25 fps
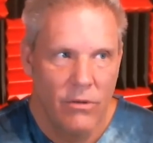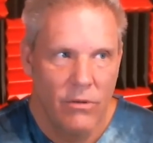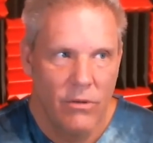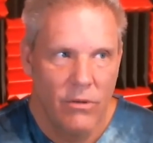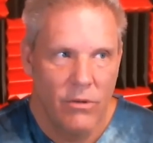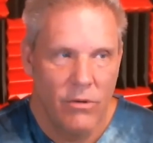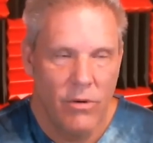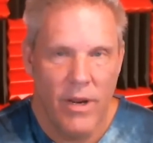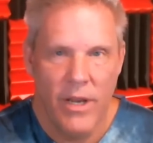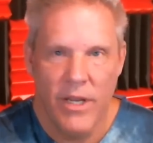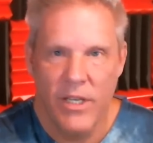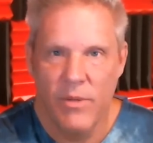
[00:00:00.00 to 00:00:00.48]

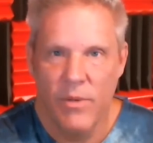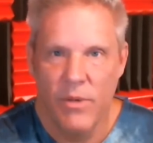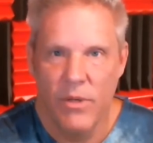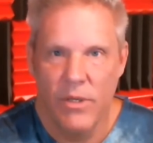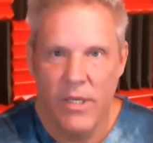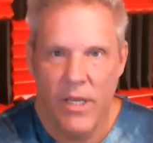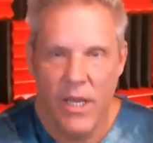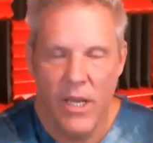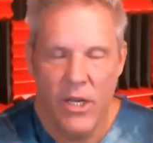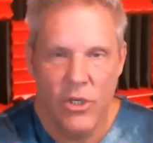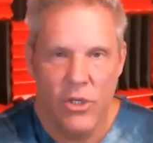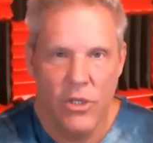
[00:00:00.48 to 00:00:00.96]

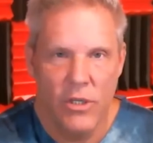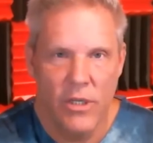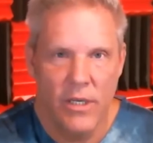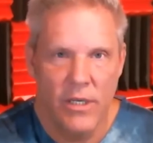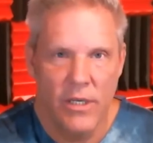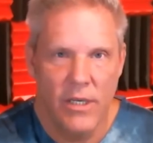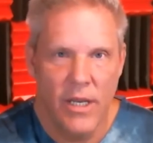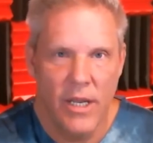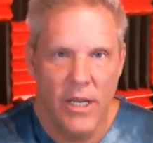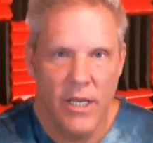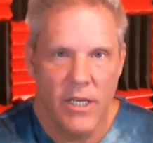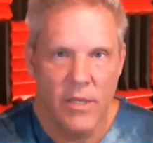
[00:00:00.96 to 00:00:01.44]
transmutation that
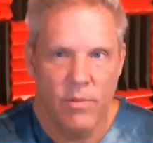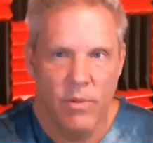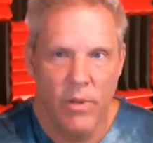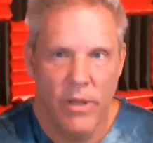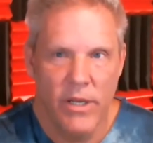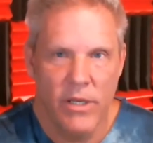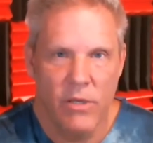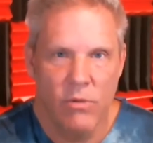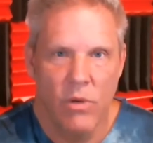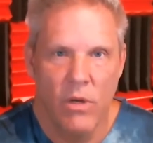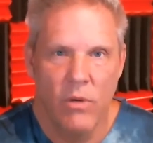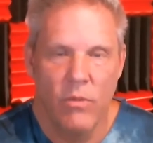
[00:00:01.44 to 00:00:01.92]
takes
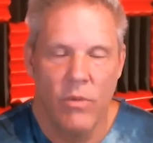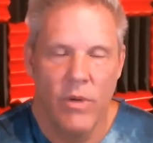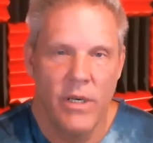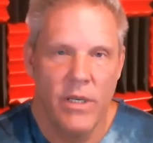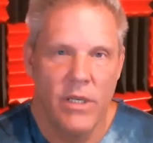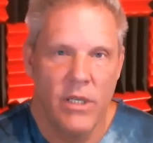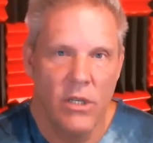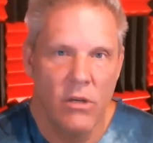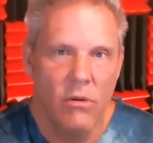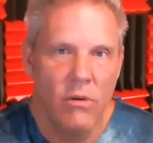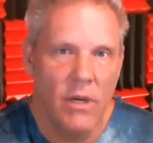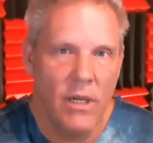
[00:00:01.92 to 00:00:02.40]
place when we
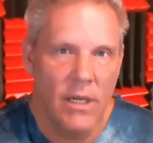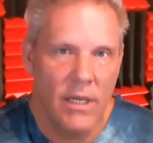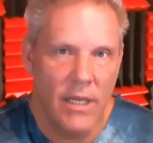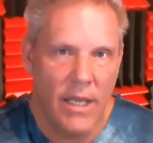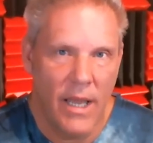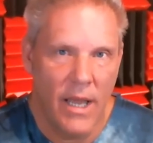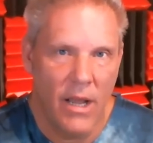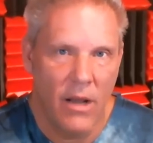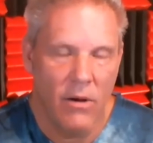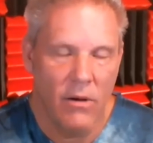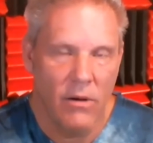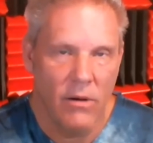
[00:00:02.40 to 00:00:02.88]
do
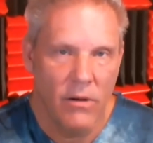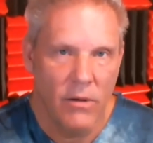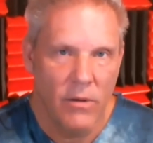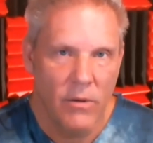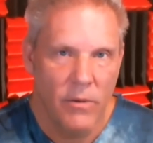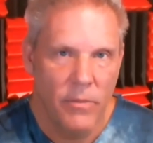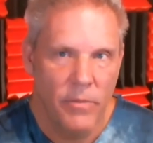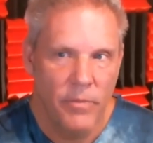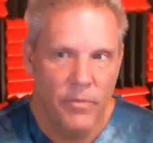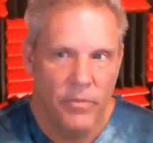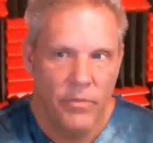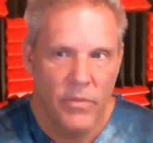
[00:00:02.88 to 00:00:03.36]
allow
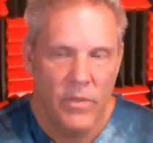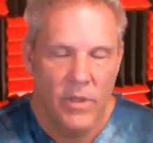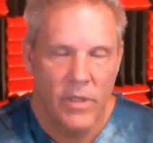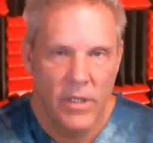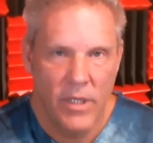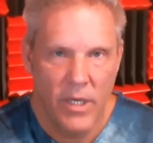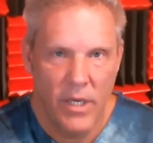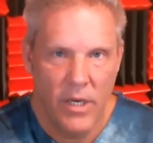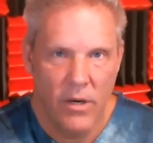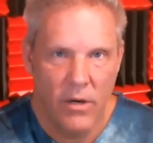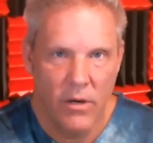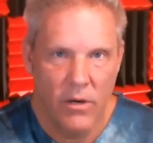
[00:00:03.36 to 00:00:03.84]

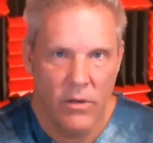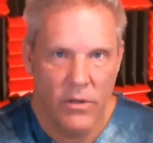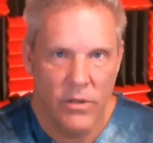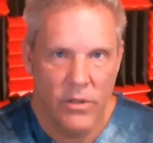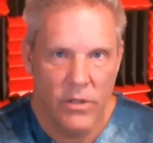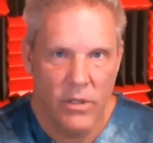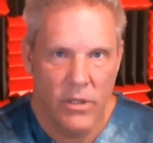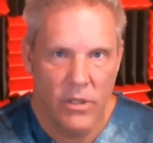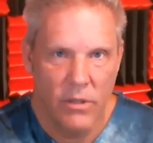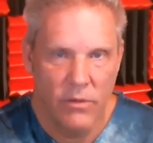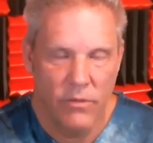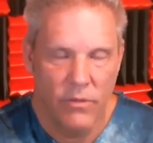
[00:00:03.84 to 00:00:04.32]

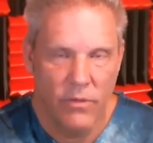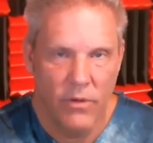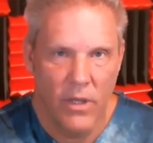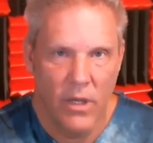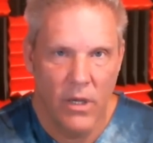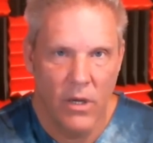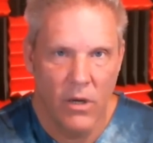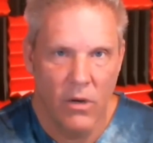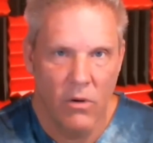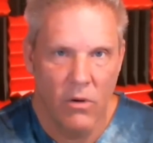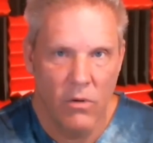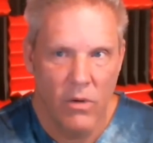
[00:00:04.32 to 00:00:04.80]
tears to
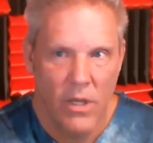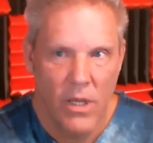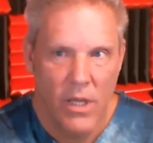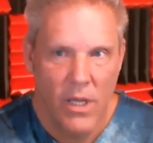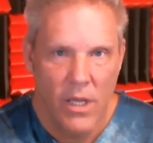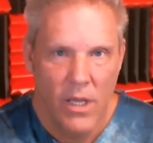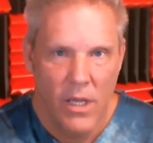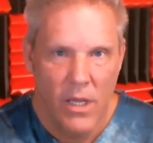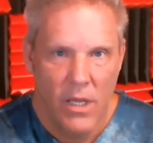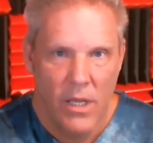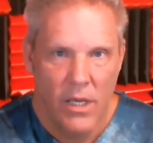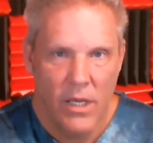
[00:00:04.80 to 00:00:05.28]
flow.
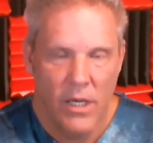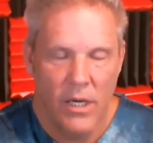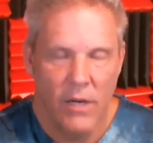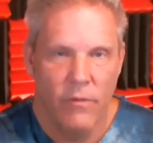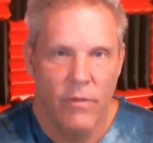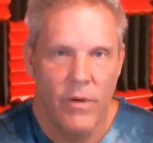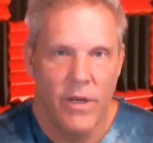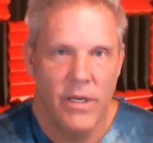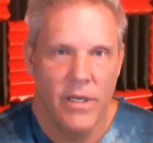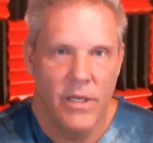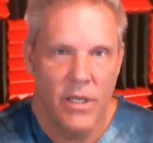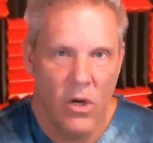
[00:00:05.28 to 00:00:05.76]
And if
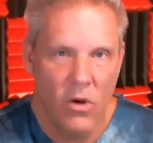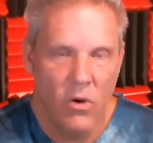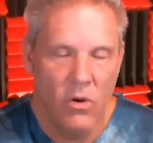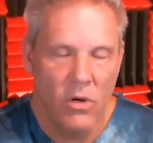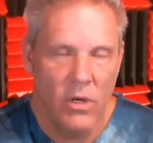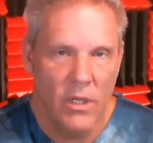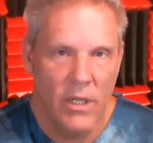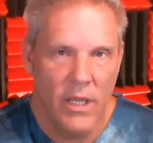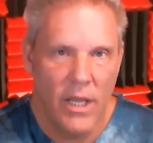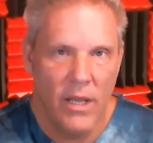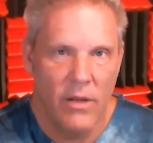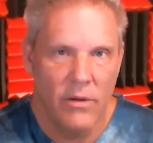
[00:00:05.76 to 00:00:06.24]
we don't
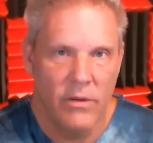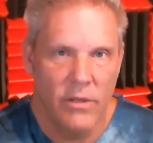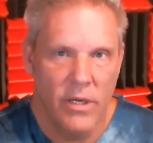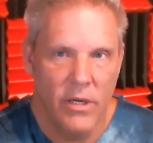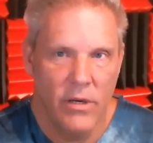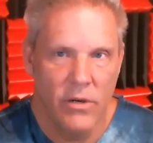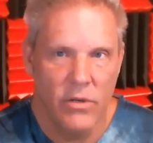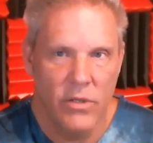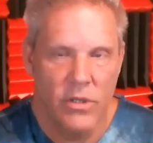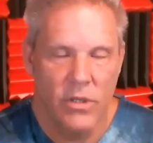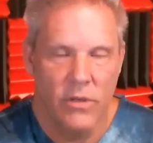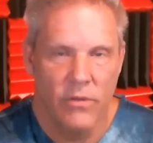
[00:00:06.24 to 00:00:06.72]
allow
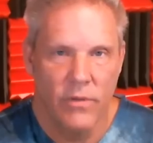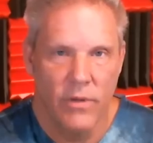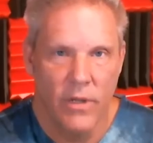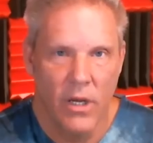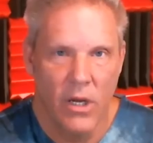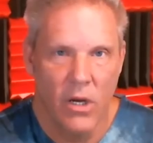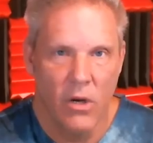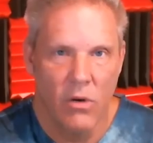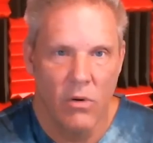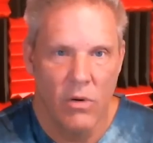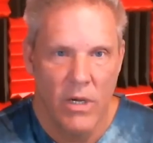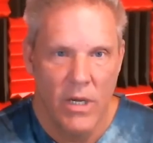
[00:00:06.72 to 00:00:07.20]
tears to
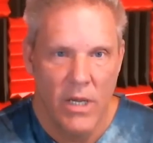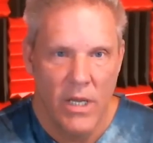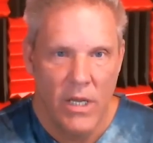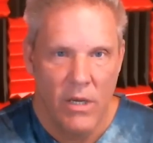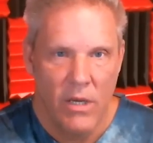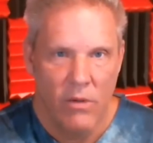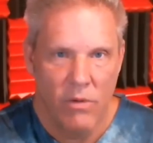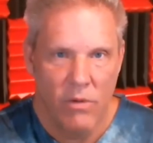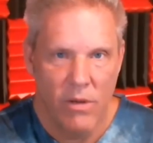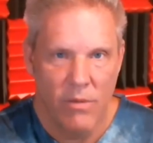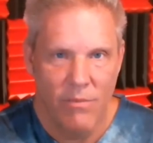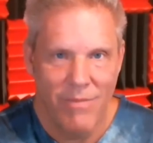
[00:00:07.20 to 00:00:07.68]
flow,
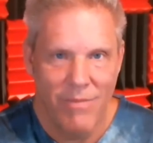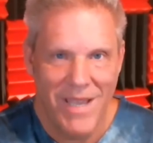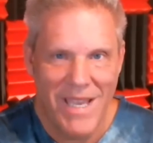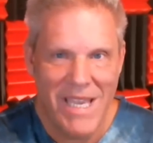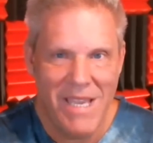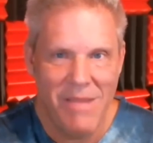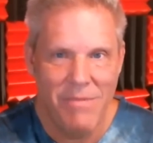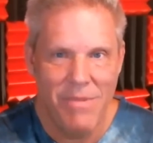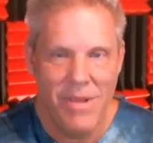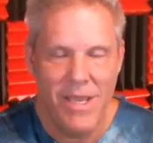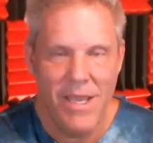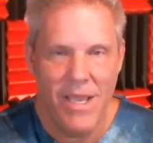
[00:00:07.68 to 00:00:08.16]
we
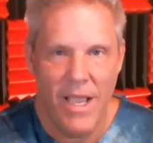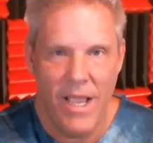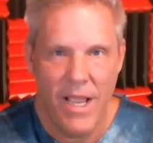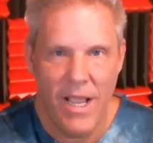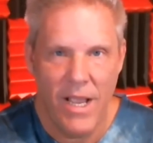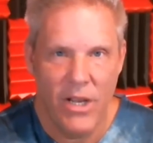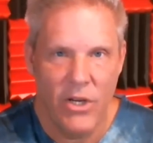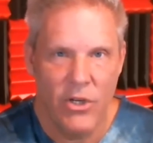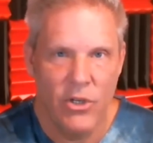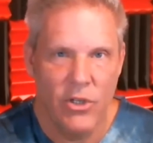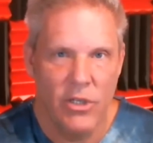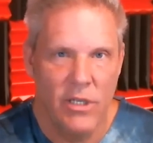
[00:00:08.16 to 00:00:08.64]
may be
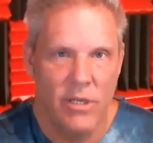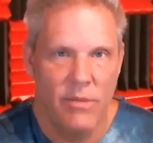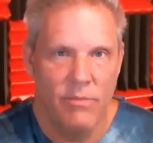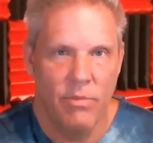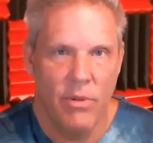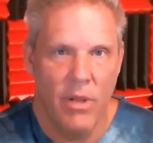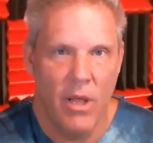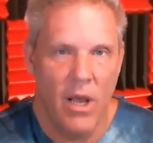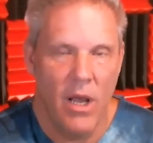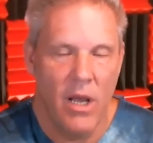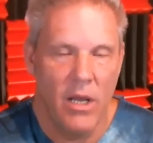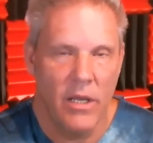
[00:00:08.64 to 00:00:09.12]
actually
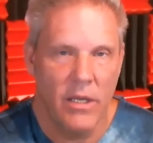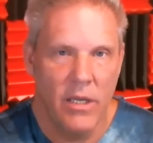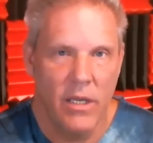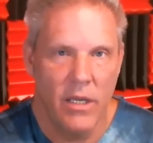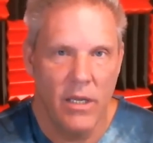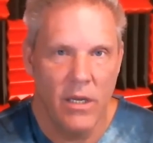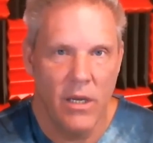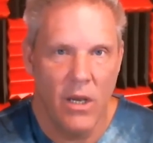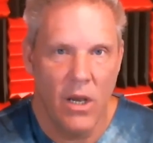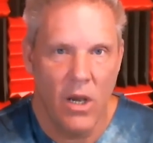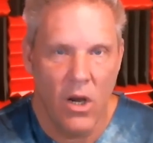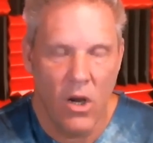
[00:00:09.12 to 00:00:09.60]

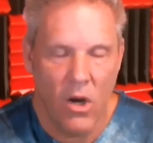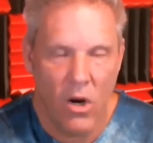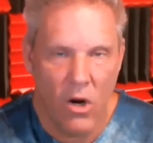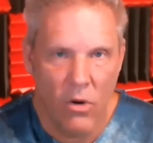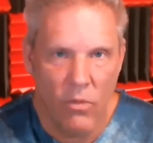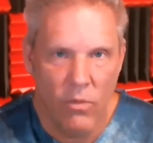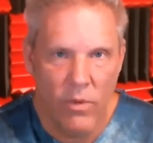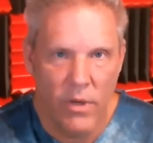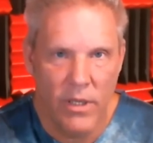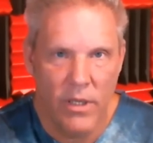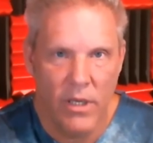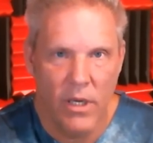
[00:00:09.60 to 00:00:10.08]
blocking our
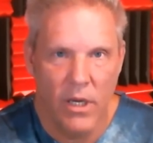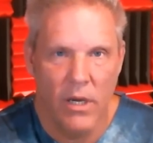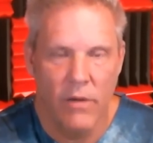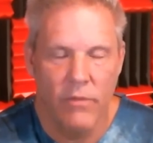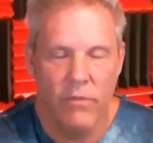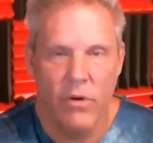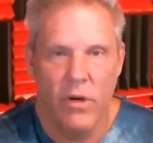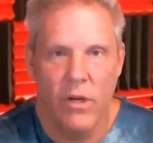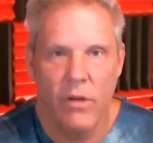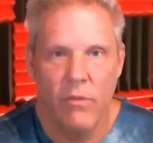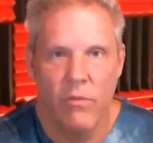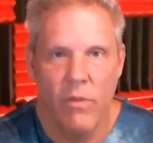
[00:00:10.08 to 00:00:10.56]

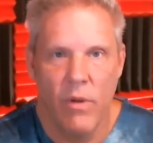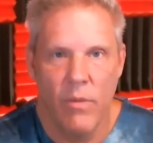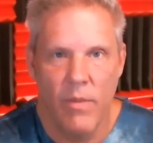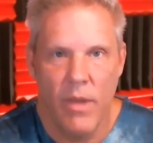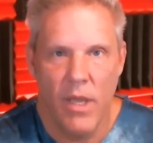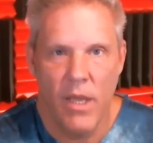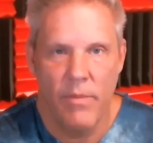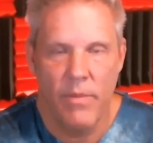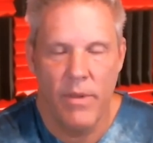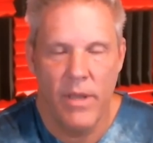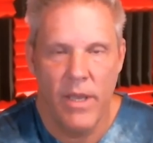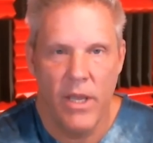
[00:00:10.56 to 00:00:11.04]
recovery. We
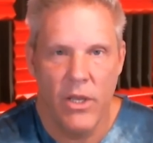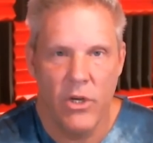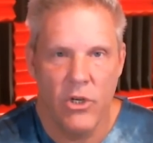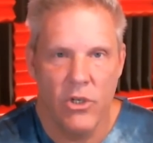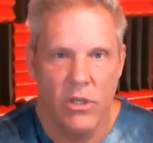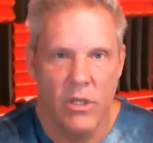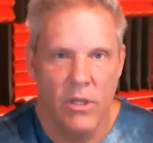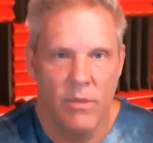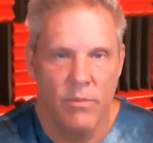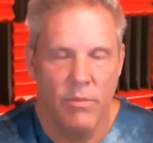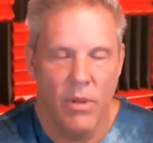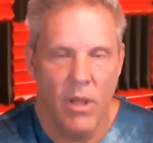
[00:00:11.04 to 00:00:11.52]
may be
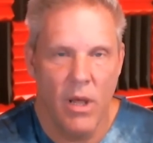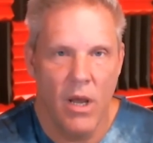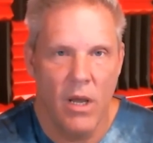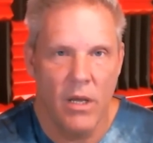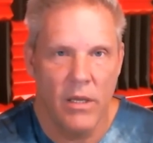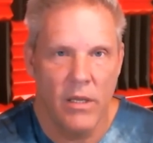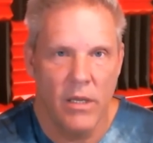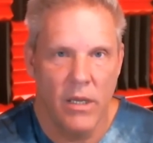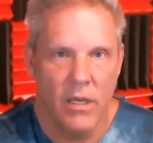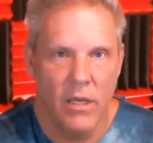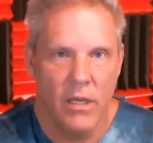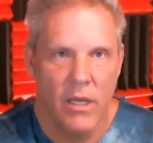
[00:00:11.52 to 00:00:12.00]
actually
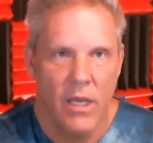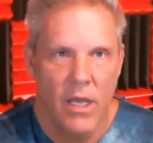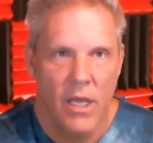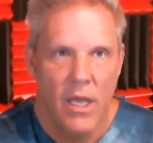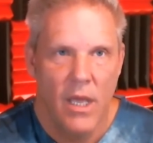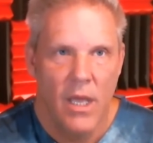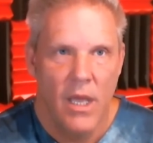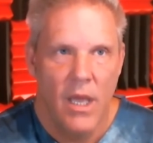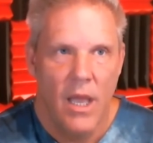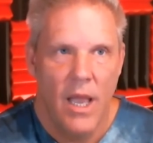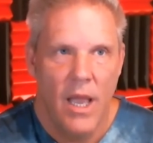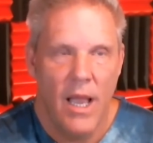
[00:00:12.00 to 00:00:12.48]
blocking
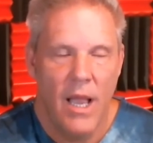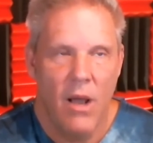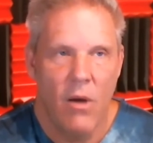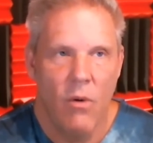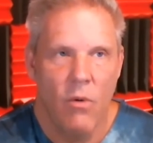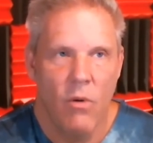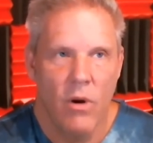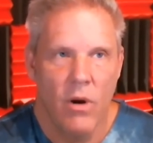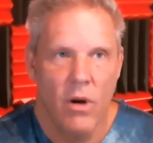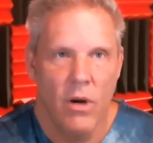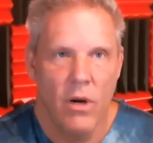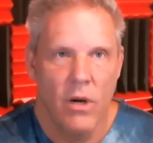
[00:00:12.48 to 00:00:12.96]

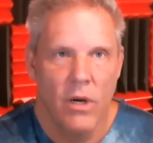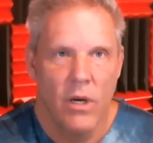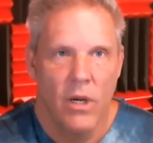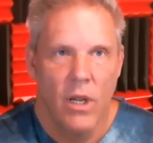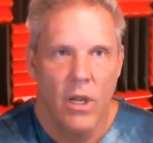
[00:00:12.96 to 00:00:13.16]
our